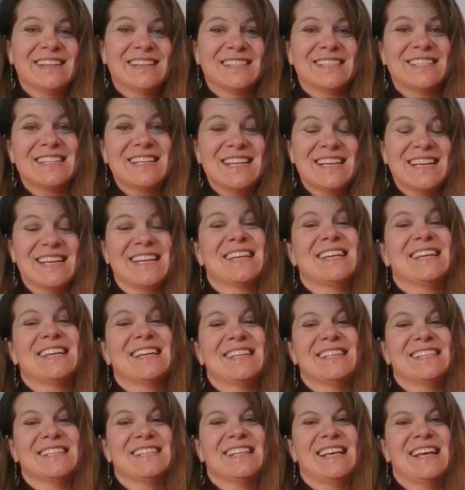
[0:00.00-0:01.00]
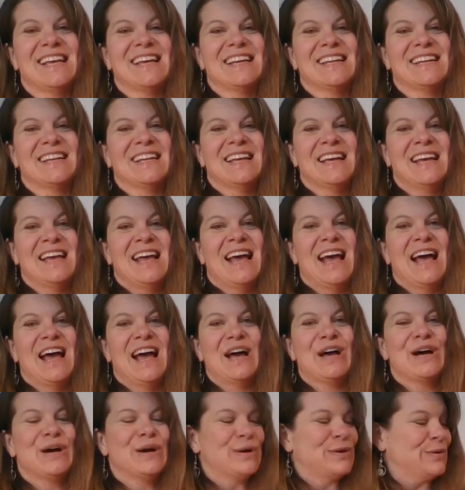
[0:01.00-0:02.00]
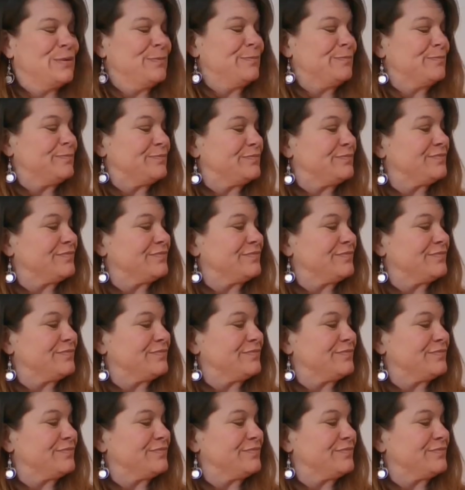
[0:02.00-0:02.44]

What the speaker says: see is that how